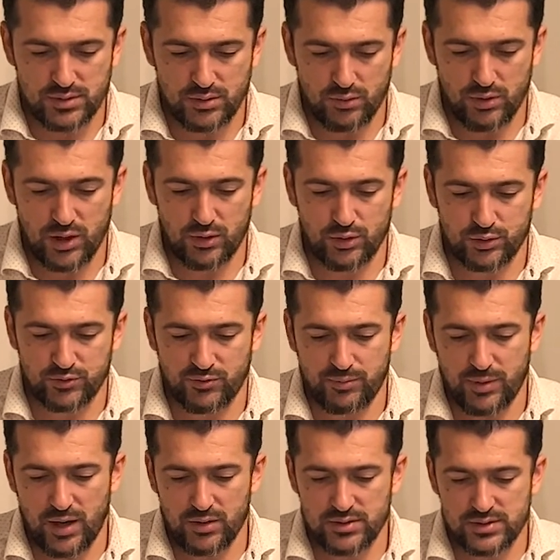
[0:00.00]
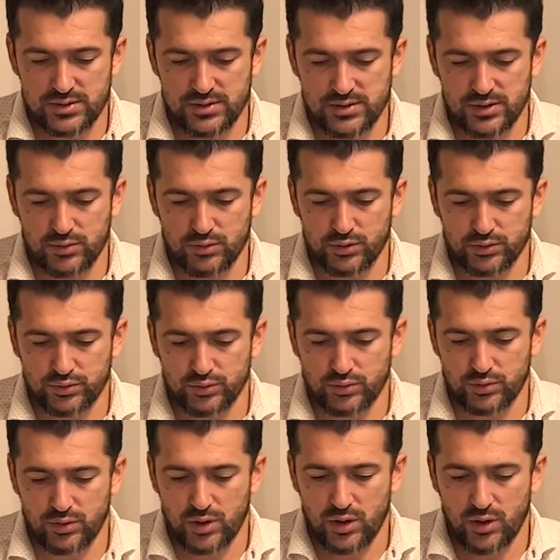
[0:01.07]
One lot of pounds is equal to
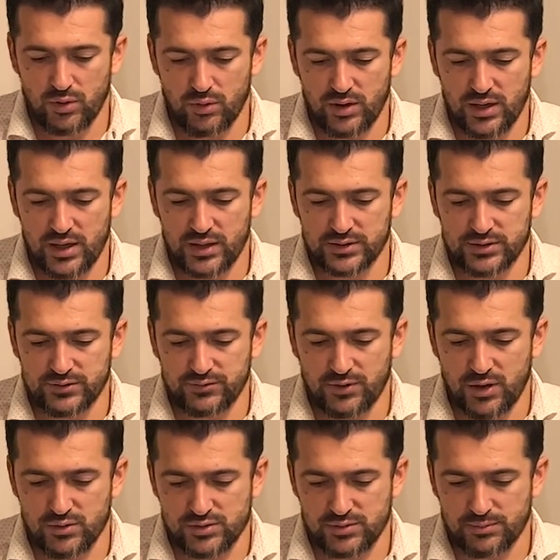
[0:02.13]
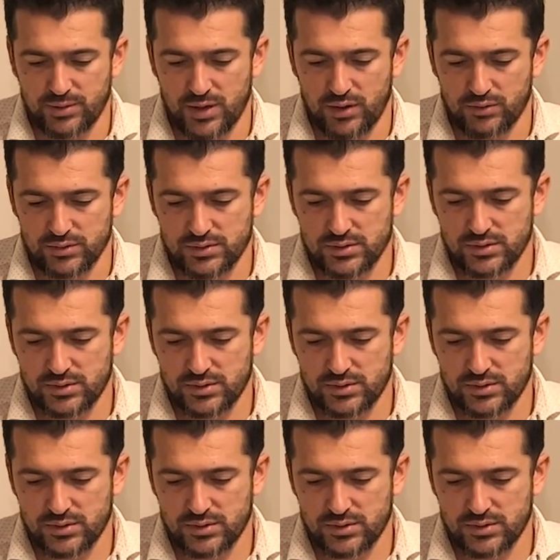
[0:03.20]
100,000 pounds.